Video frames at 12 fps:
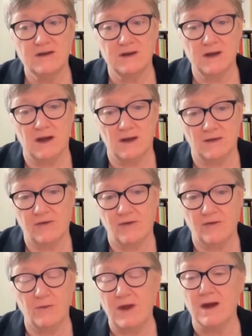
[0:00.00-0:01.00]
so that
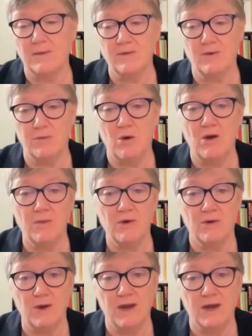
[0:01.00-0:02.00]
we come to a point where
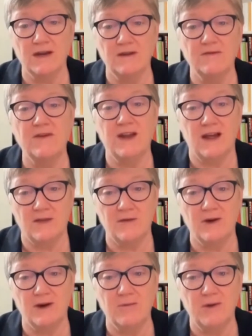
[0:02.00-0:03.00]
we can live together in
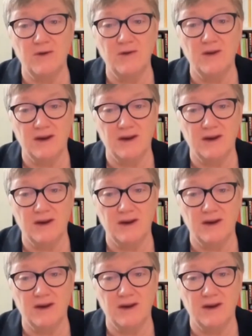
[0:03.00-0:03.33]
communion,